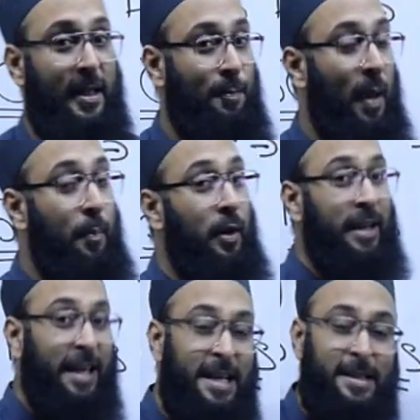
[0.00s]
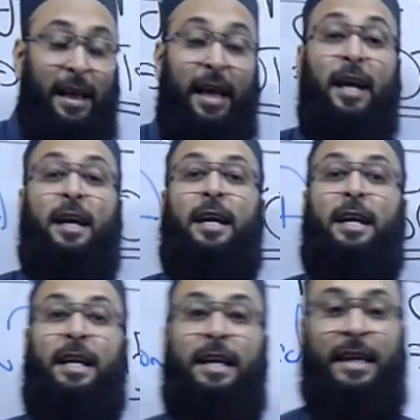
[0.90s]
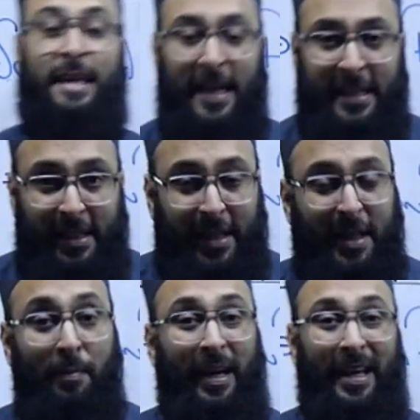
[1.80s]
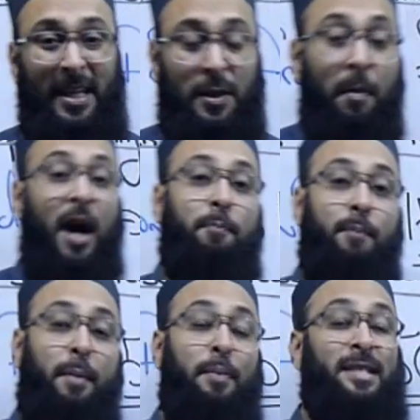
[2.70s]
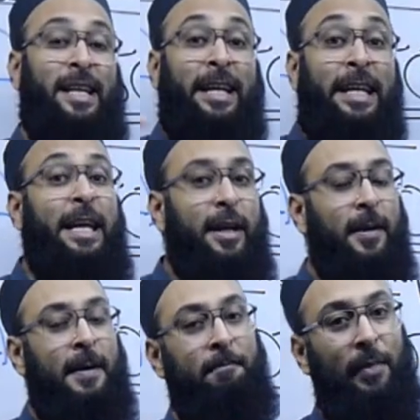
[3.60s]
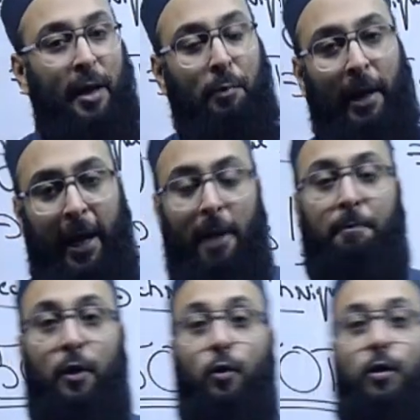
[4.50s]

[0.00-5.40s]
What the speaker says: paper easily, yes, this is my smart paper technique that will help you